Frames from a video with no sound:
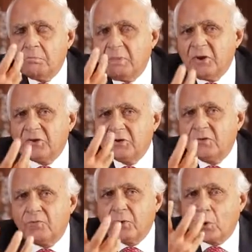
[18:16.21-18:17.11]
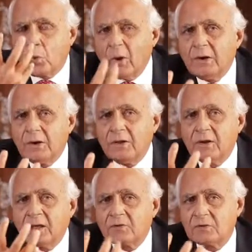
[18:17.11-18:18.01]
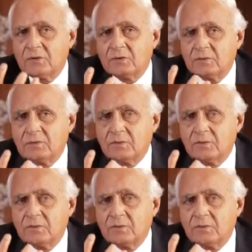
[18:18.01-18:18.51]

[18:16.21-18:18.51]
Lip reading: passion for quality and excellence.